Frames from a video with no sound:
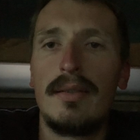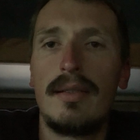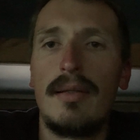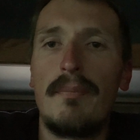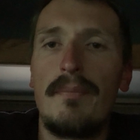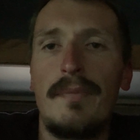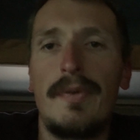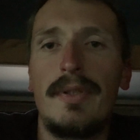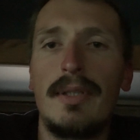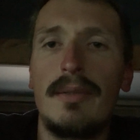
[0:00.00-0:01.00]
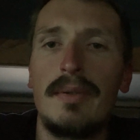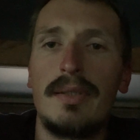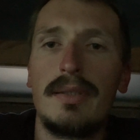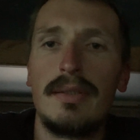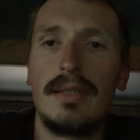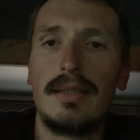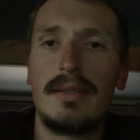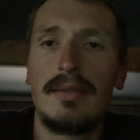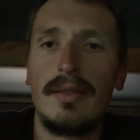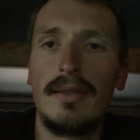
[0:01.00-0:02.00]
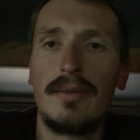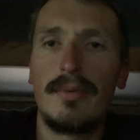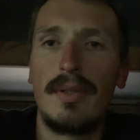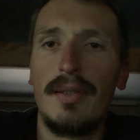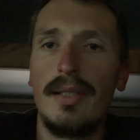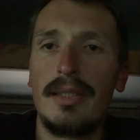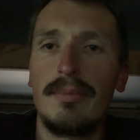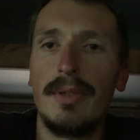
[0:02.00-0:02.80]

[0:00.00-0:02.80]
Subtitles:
that is what it is.